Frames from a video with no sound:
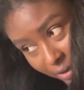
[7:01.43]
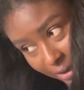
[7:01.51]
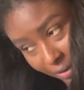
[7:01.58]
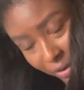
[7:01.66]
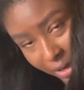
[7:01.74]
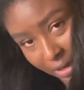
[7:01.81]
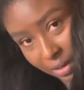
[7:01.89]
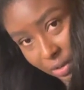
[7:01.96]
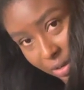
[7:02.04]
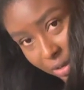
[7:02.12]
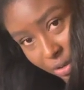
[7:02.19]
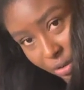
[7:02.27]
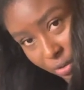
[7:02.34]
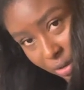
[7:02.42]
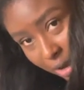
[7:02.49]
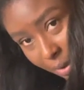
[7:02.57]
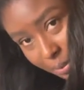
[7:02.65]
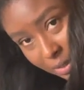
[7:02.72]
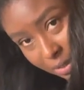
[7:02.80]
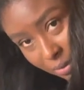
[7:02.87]
left-handed, you're gonna do the
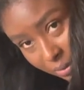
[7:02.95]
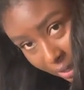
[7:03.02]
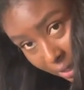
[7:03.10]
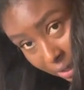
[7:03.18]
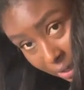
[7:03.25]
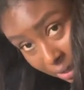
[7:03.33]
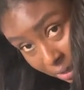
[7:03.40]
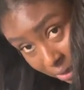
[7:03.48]
opposite way.